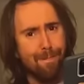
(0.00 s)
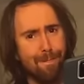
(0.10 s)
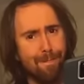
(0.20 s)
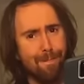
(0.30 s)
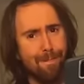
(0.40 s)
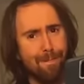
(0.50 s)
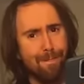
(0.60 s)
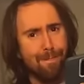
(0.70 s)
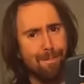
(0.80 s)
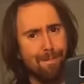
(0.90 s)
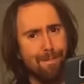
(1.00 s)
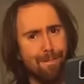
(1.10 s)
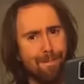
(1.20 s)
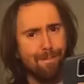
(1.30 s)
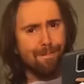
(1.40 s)

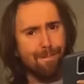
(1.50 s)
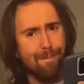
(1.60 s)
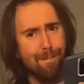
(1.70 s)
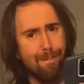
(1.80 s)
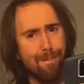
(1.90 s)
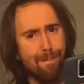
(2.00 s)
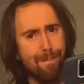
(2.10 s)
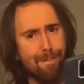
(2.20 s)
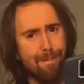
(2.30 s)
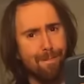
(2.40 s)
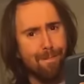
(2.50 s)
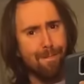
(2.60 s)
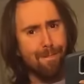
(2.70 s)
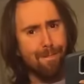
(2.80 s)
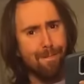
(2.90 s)

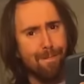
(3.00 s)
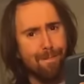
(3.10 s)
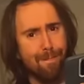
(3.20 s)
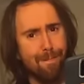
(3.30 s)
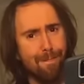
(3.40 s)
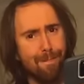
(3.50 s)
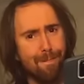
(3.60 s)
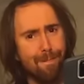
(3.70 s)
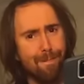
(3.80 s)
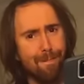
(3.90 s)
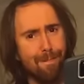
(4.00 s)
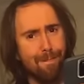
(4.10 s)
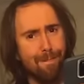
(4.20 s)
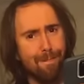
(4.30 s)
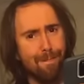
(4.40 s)

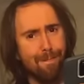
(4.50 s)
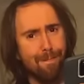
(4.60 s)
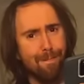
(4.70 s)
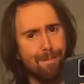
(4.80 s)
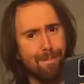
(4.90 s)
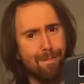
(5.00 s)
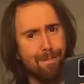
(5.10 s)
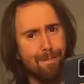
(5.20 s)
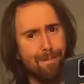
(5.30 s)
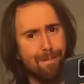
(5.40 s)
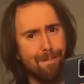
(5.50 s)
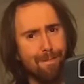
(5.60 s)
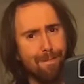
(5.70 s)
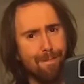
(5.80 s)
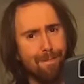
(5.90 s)

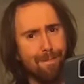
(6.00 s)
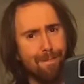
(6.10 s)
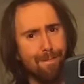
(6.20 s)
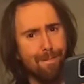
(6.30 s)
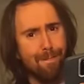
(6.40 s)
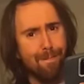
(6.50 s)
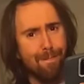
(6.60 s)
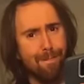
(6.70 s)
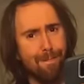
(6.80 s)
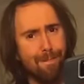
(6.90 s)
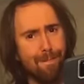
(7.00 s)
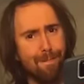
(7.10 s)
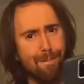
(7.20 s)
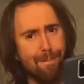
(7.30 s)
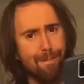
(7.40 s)

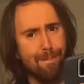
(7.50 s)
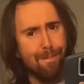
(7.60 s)
Nothing is said.